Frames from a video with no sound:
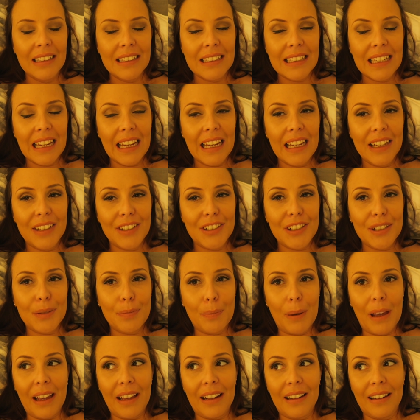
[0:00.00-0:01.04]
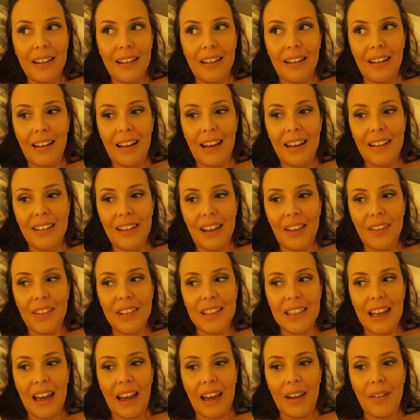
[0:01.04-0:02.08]
Today has just been
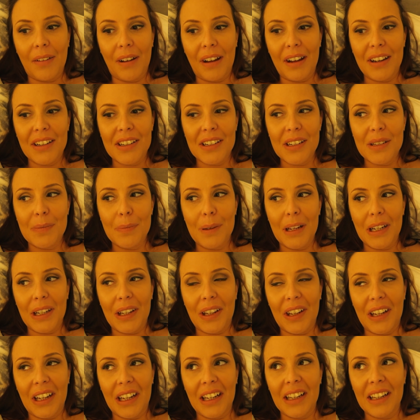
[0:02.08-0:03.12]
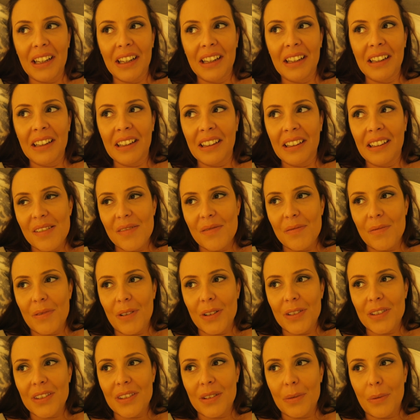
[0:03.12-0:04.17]
another day where it's just been like,
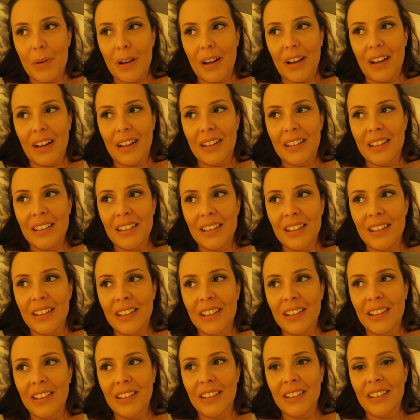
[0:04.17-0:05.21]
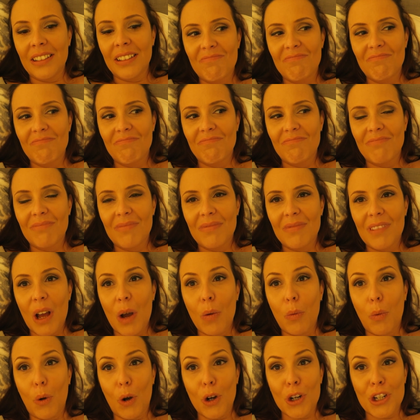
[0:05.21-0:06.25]
what's the word? Washout.
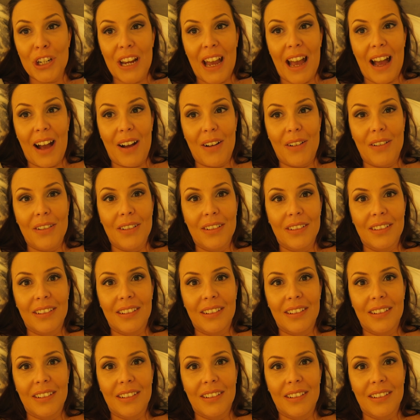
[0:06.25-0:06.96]
A washout.